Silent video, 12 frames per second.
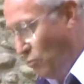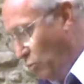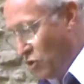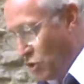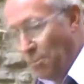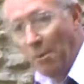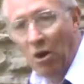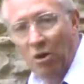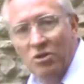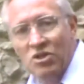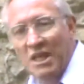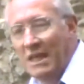It was the
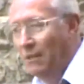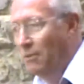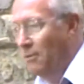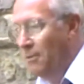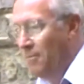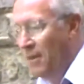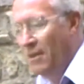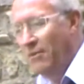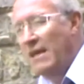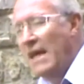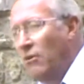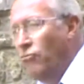Mars Hill.
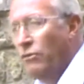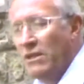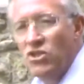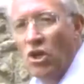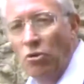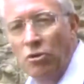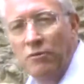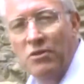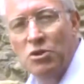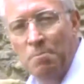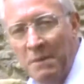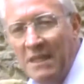The end result
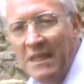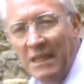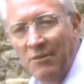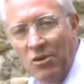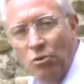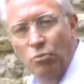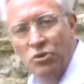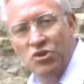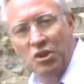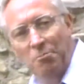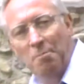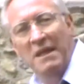of his meeting there
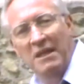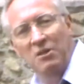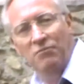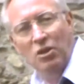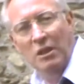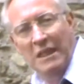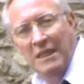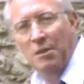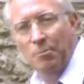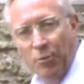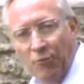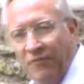was that many of the
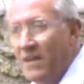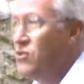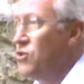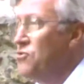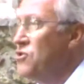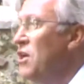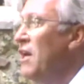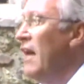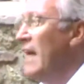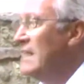leading professors